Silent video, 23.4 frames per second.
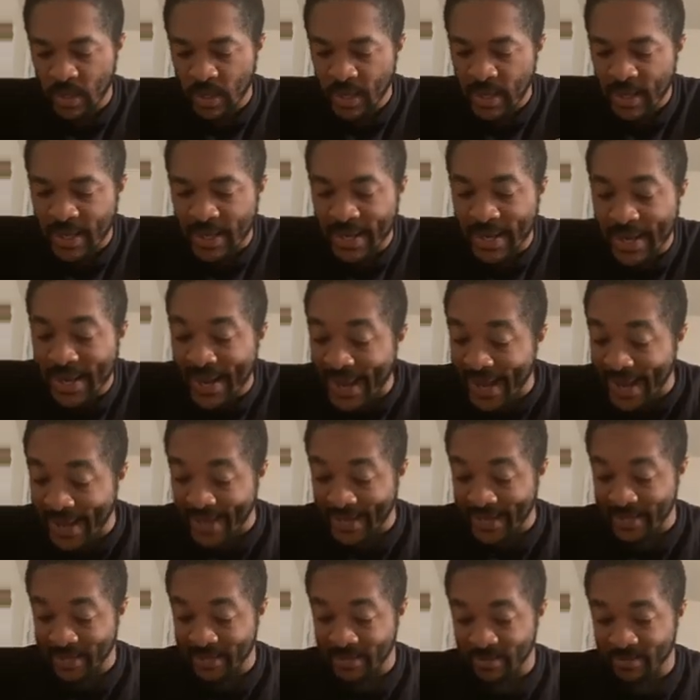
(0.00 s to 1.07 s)
Aha,
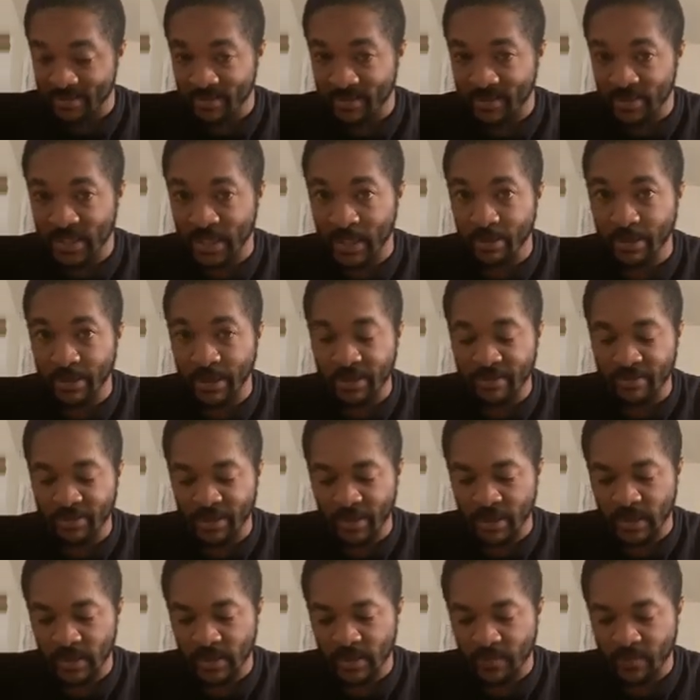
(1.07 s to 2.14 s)
said the
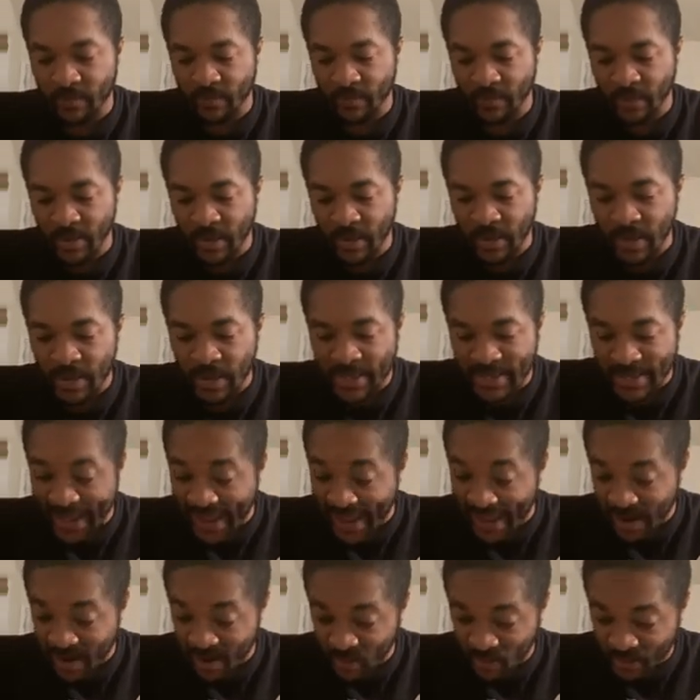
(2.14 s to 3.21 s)
BFG.
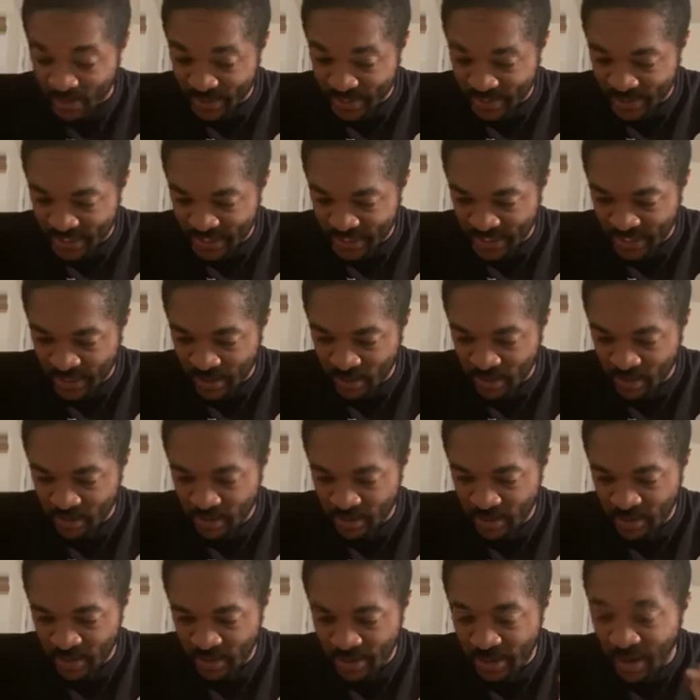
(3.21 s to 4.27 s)
Now we is getting on to
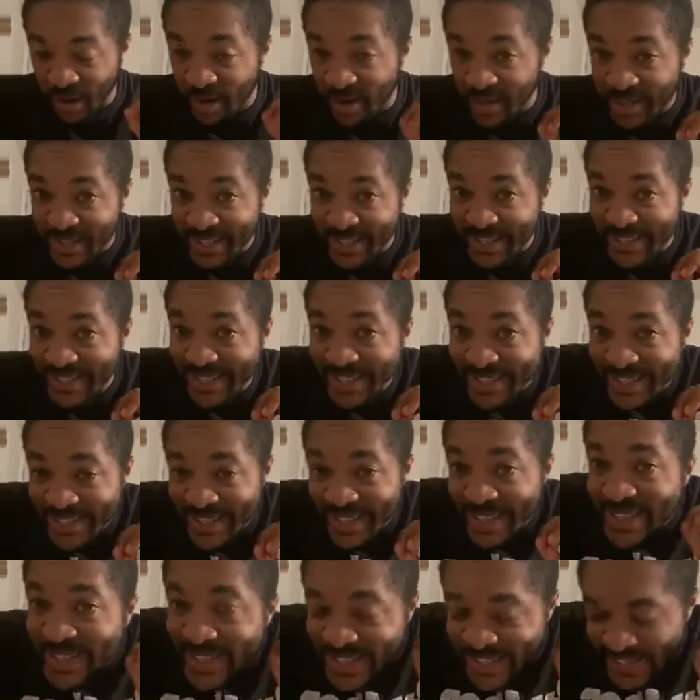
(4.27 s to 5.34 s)
the dark and
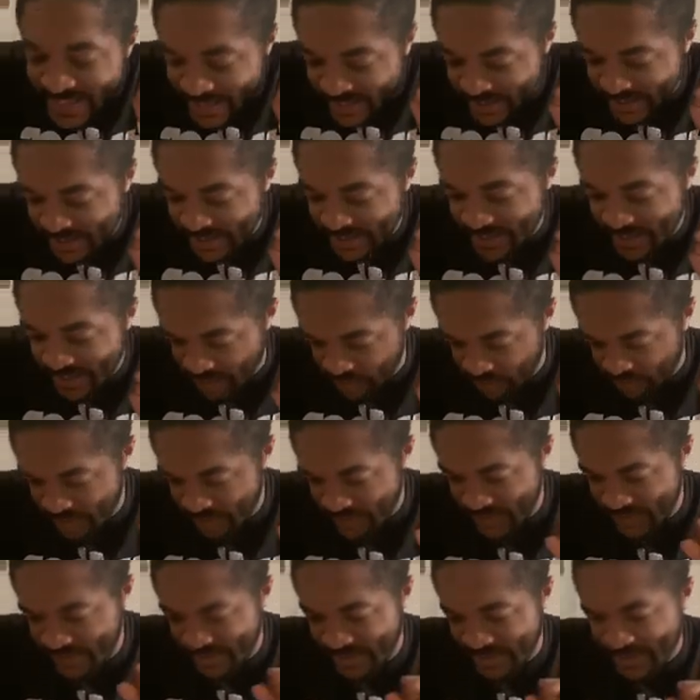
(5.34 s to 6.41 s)
dusky
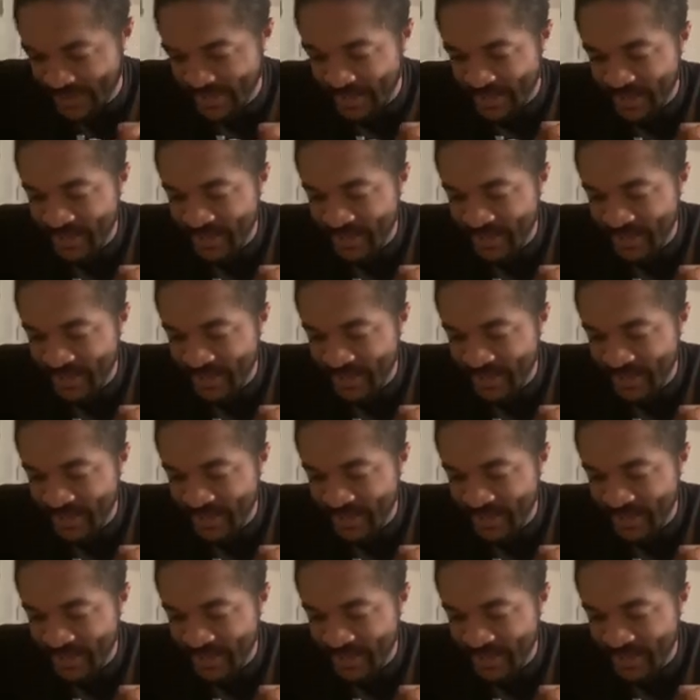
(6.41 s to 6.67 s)
secrets.